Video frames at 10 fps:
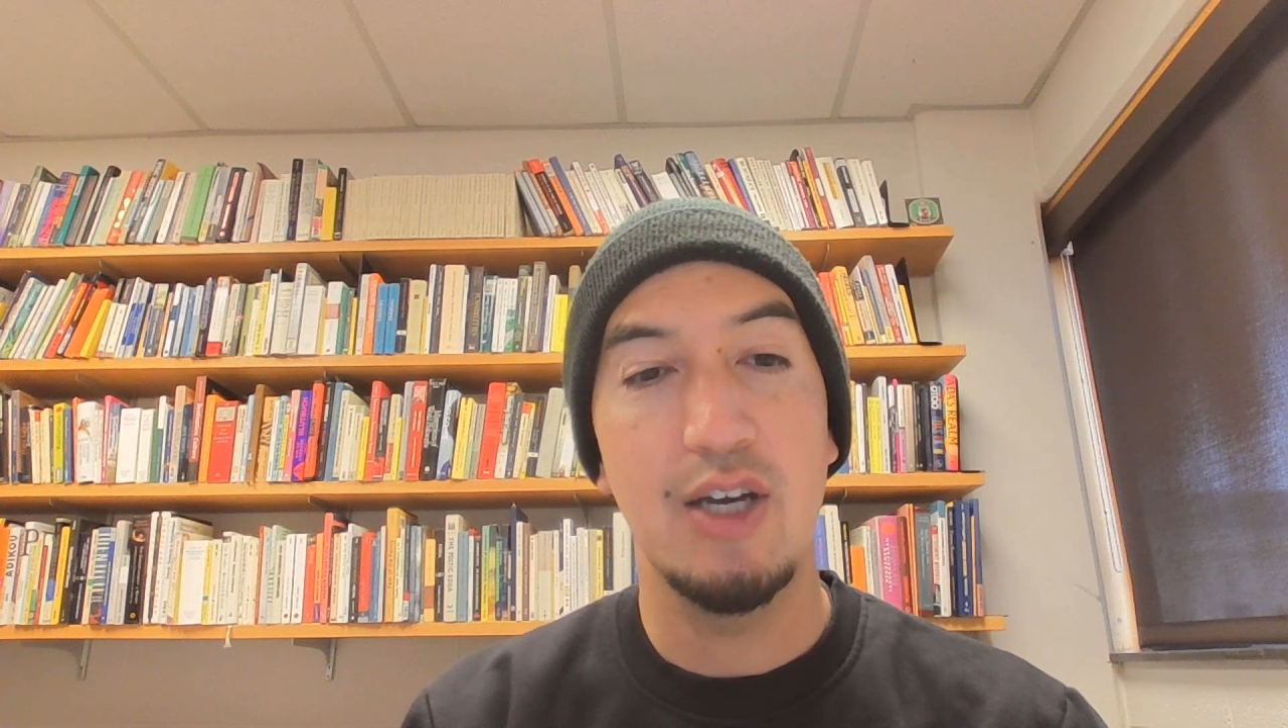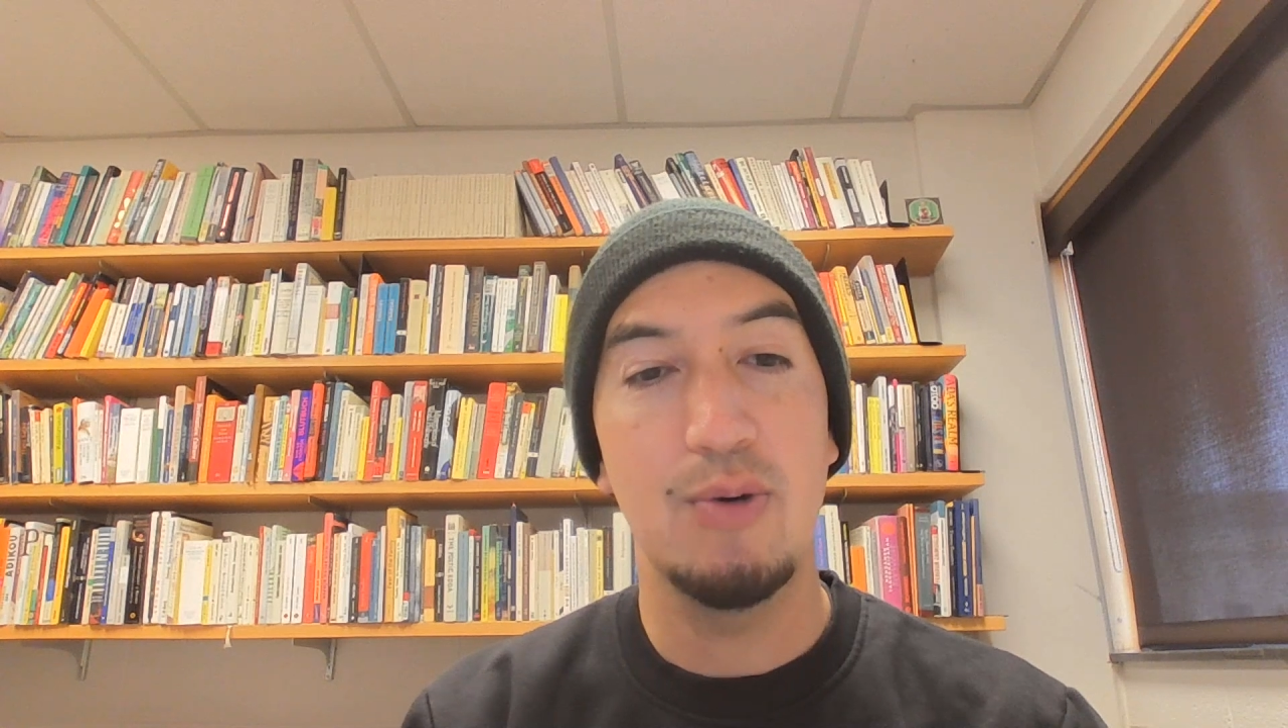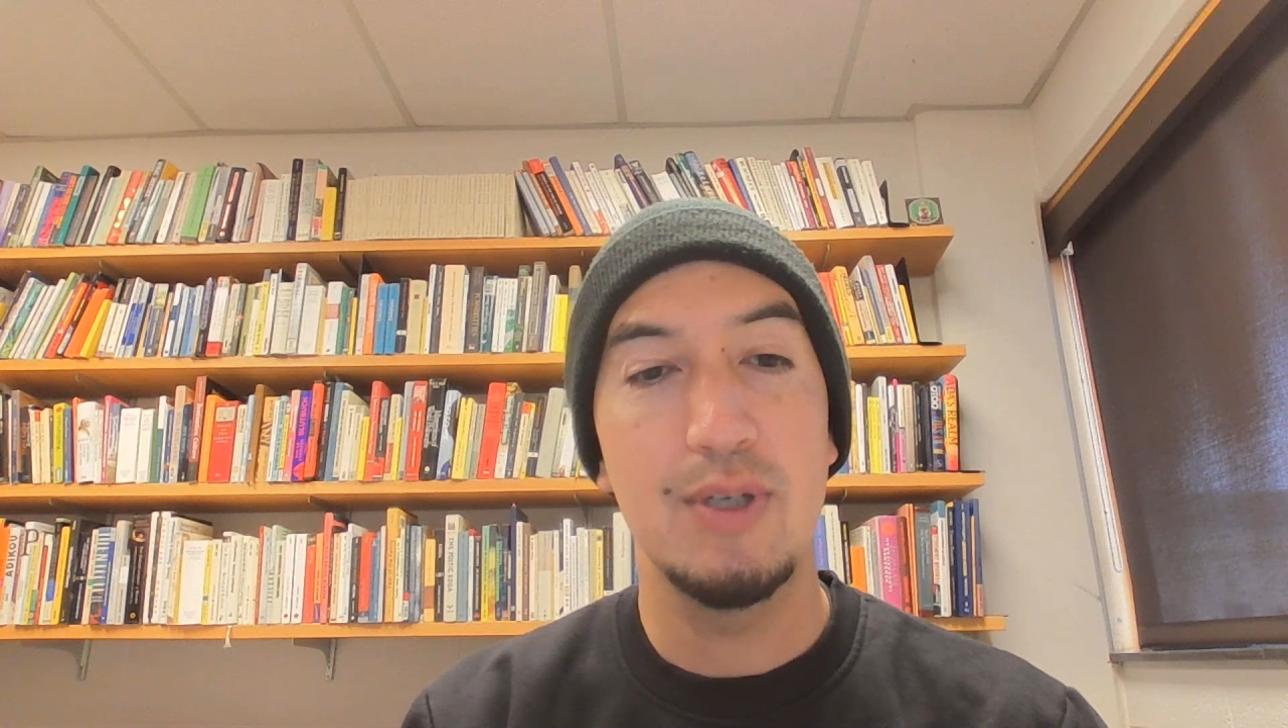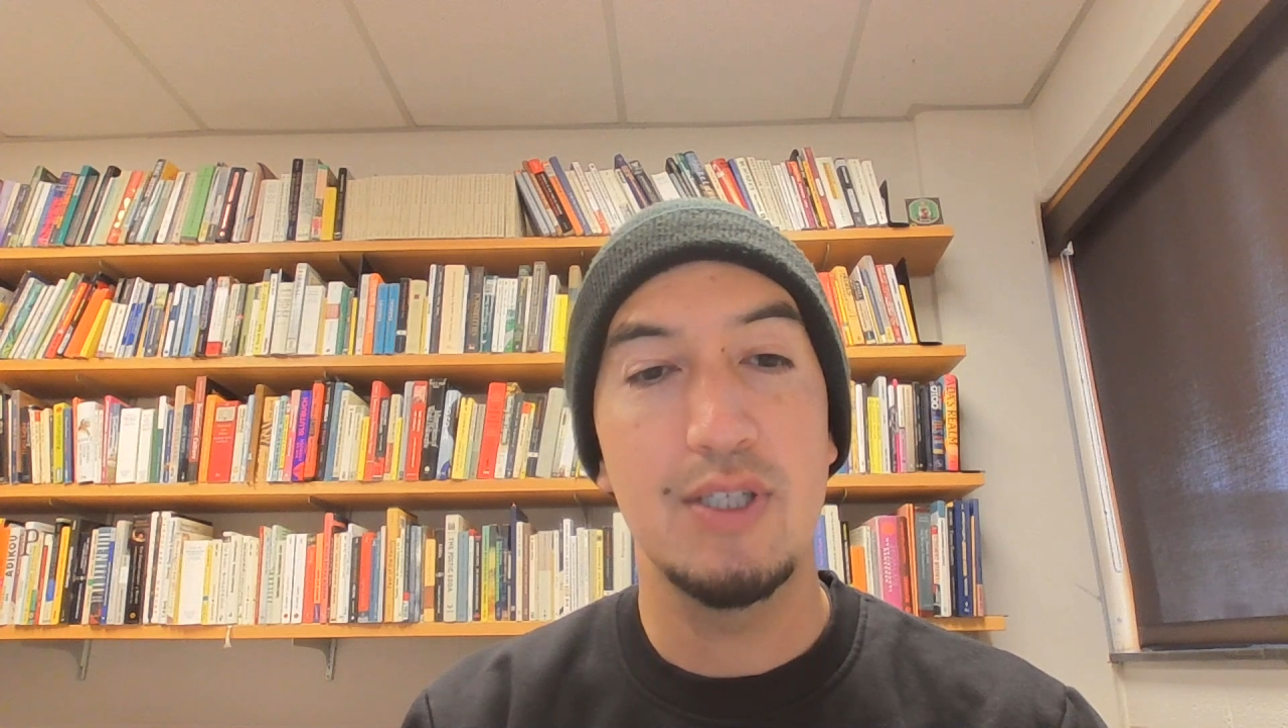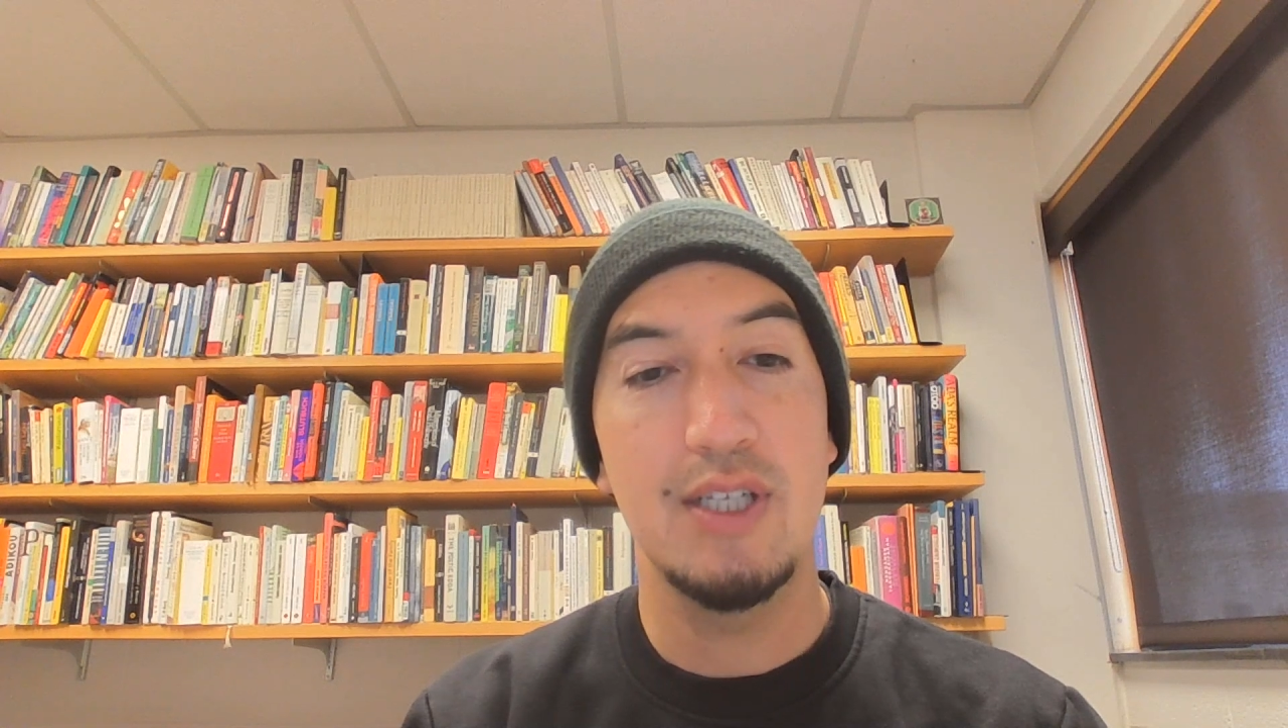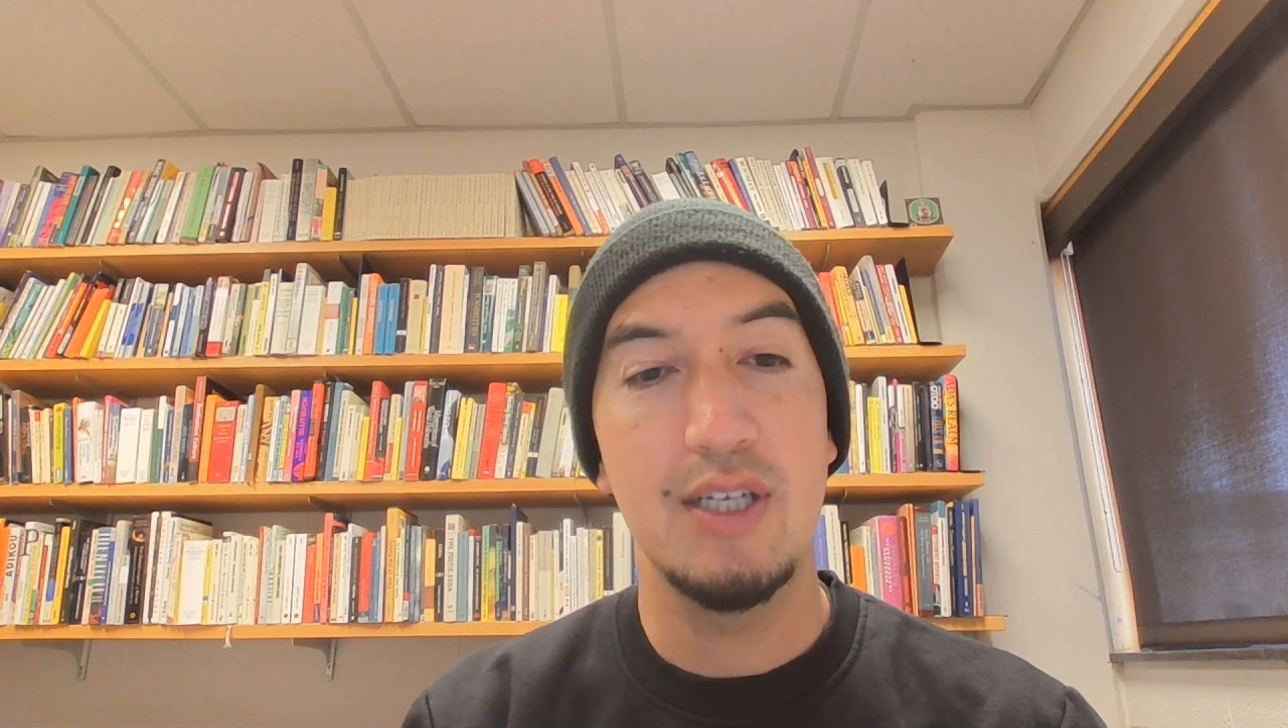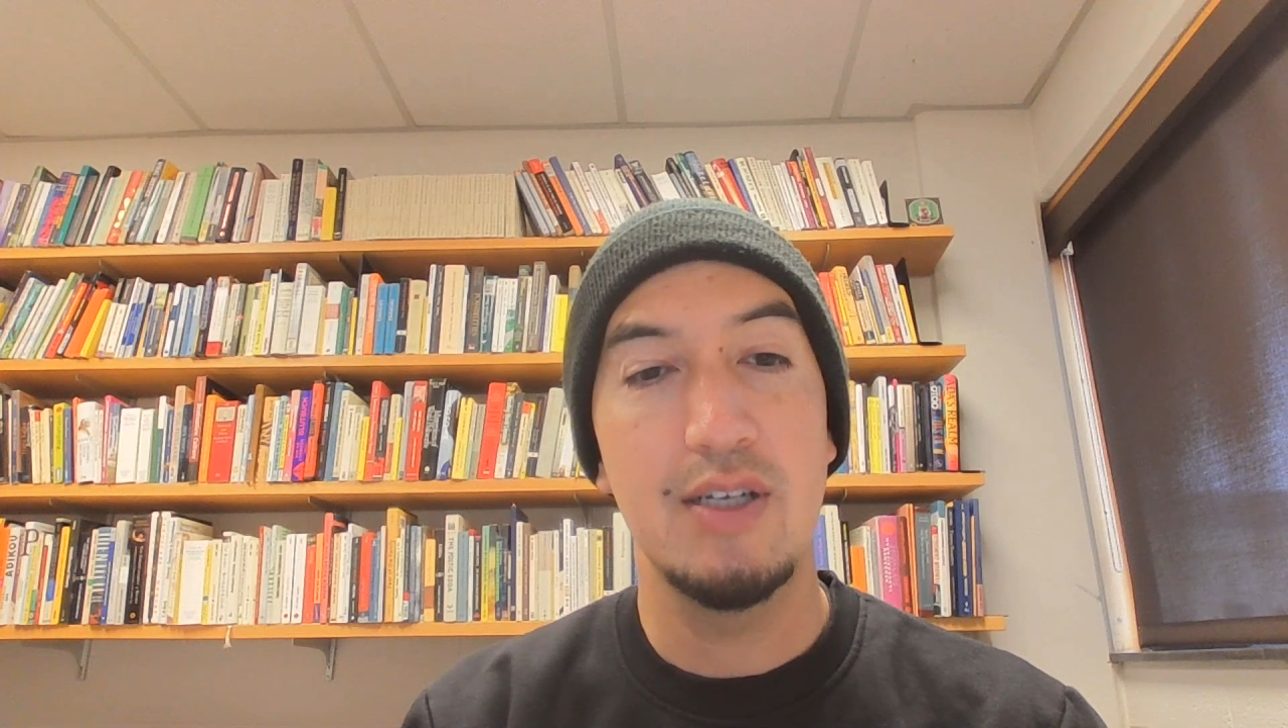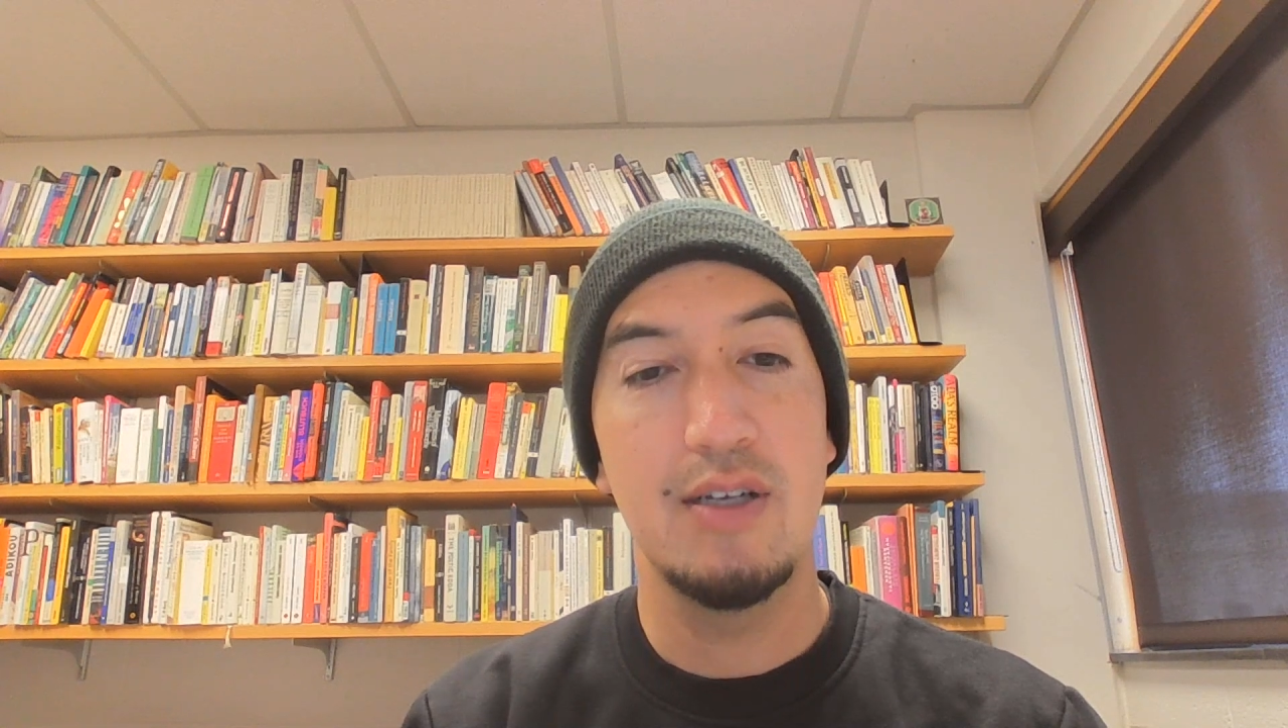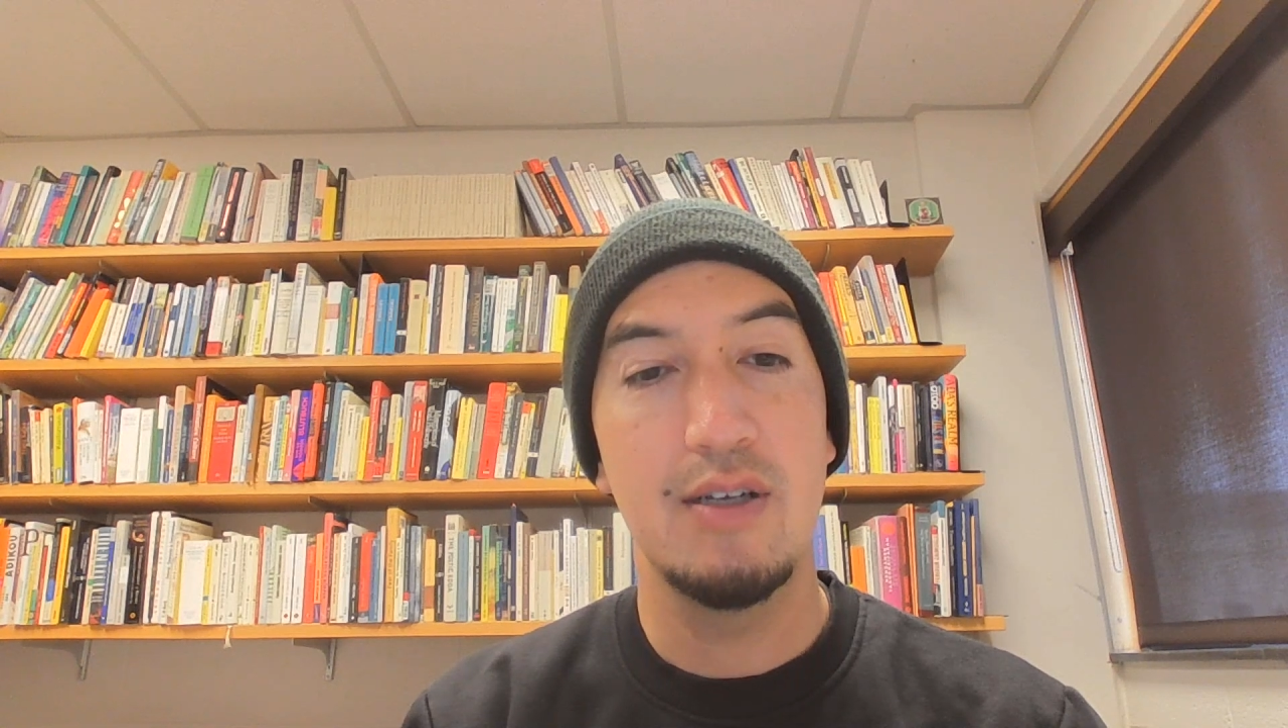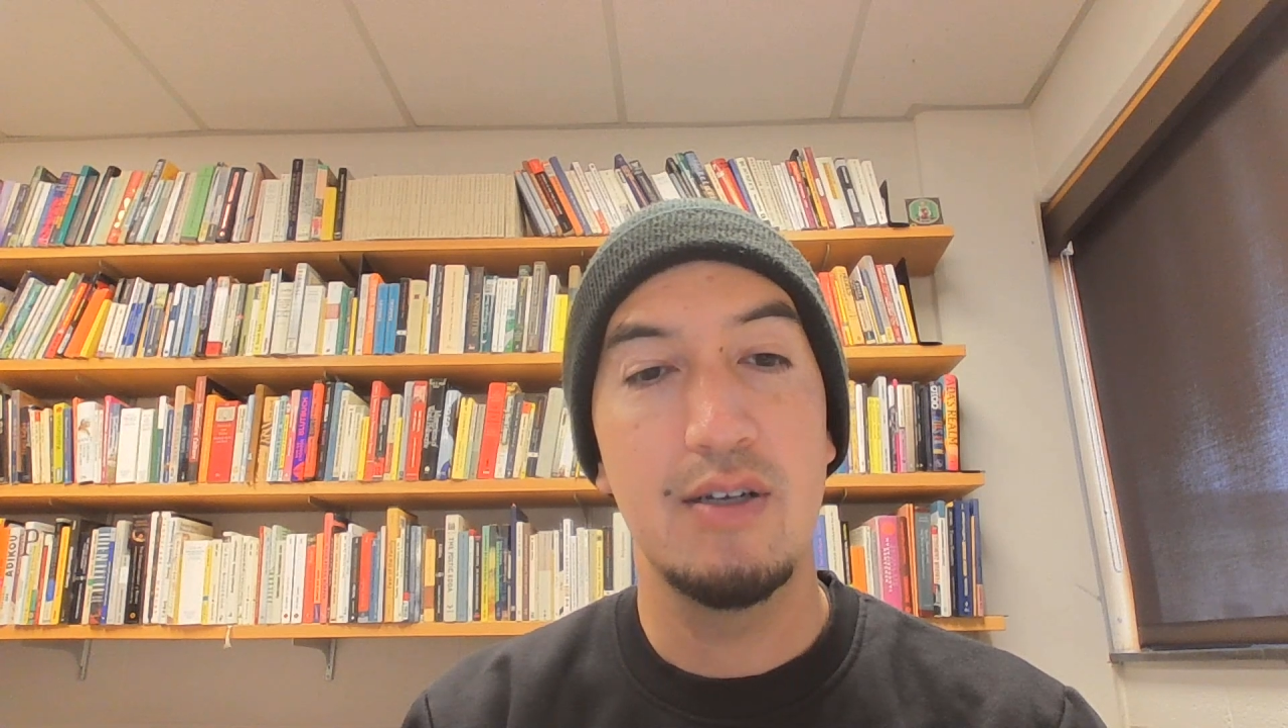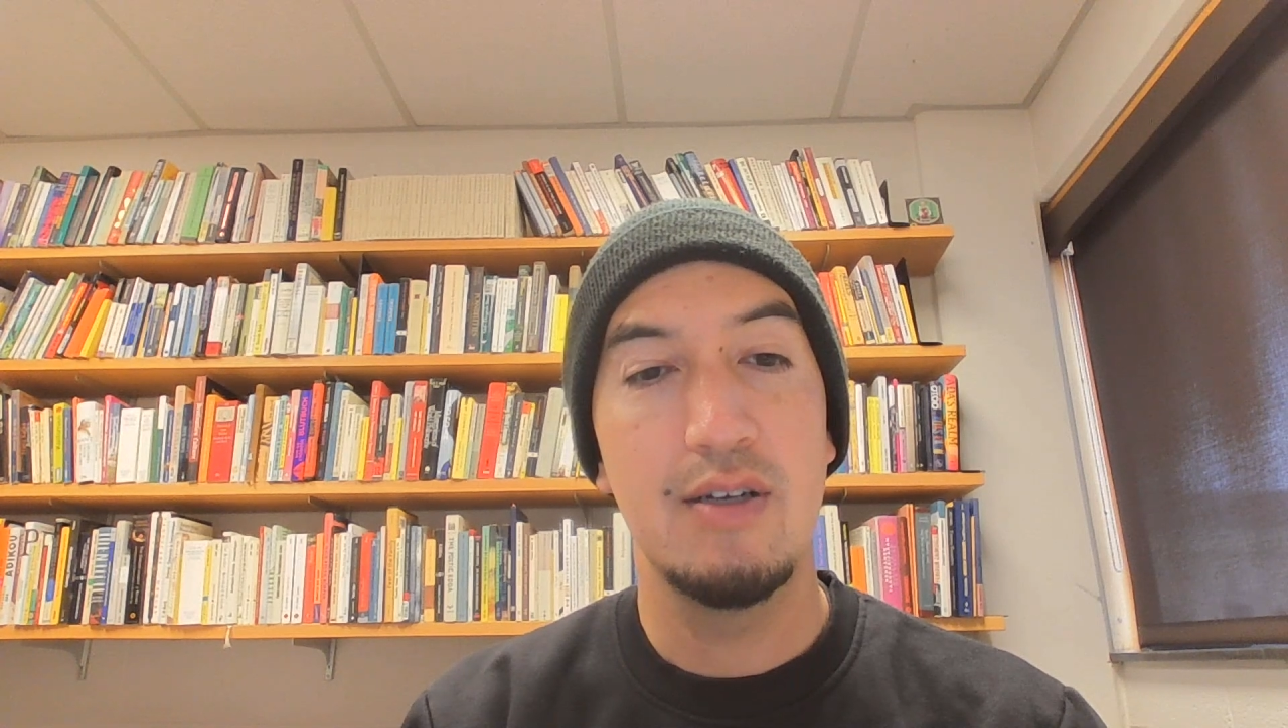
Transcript: always did.